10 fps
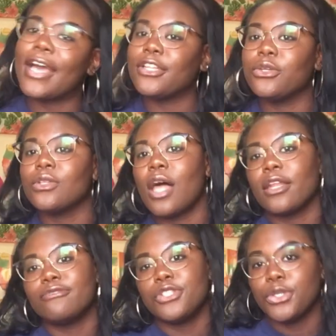I do a lot
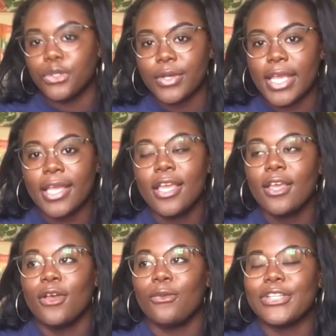of tutoring,
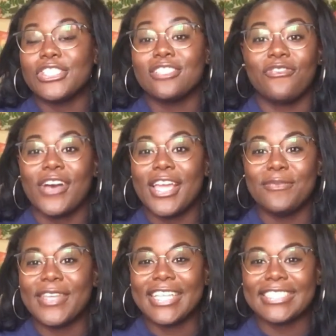which is
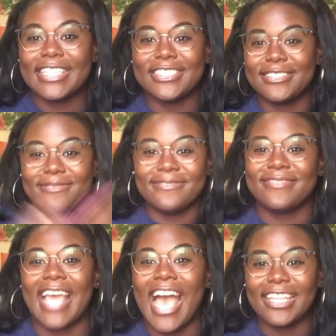fun because I just
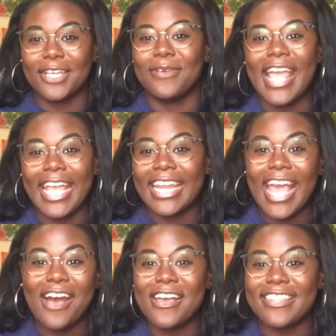act like we're hanging
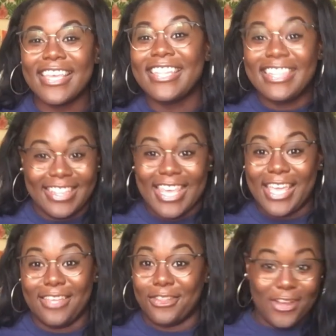out and then
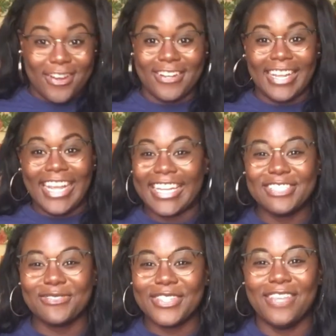they learn and
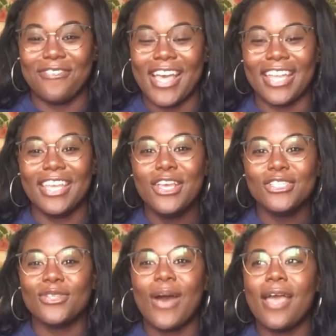it's really fun.
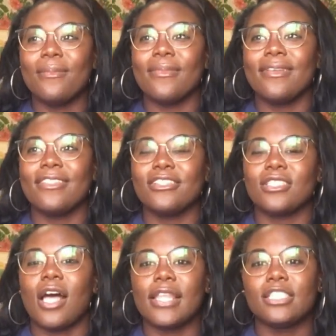So I'm there's a
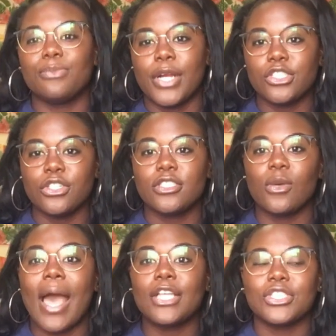lot less pressure,
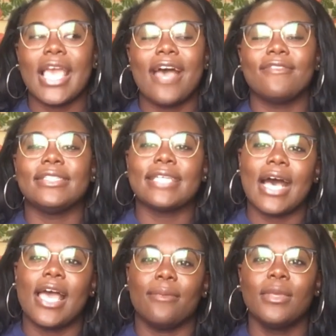so I actually have the
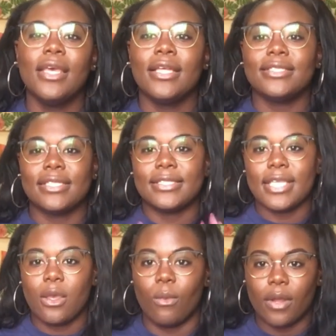time to
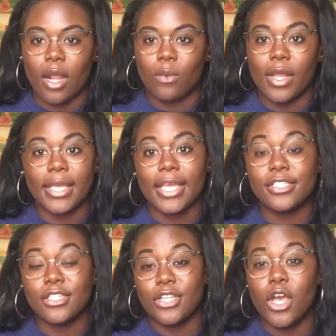sit one-on-one -on -one and get
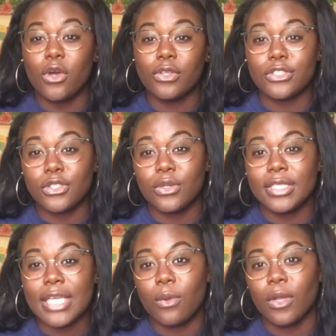to know the
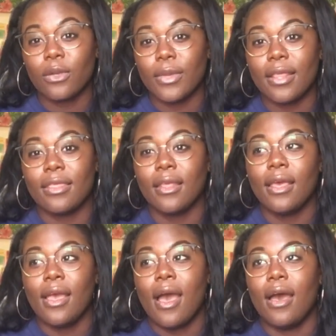students I work with
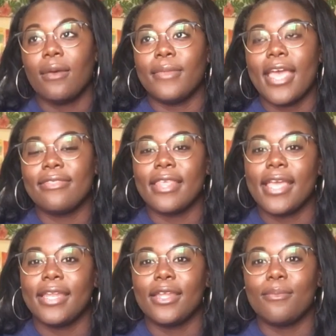um, and
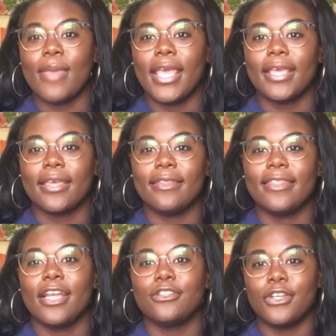then make
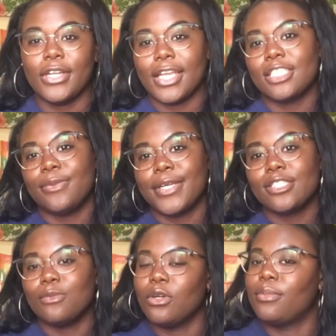their learning
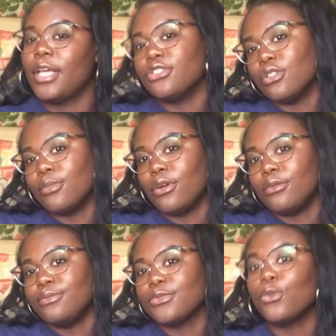experience more pleasurable,
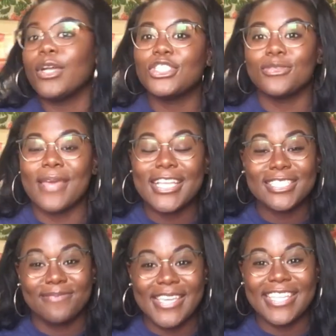which
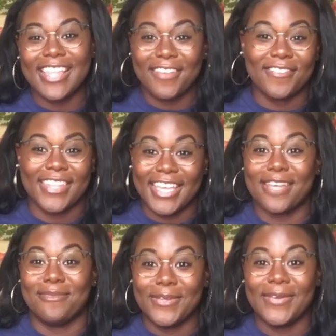makes me like feel like
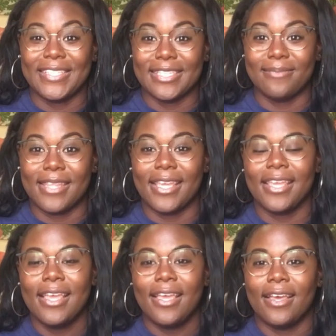I'm doing something
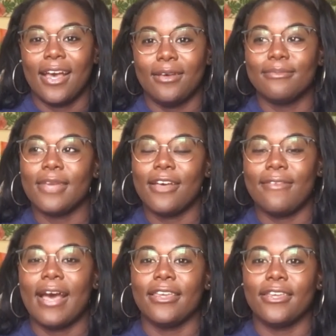um, of
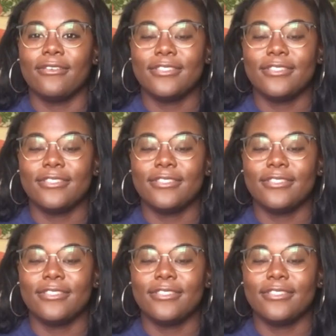value.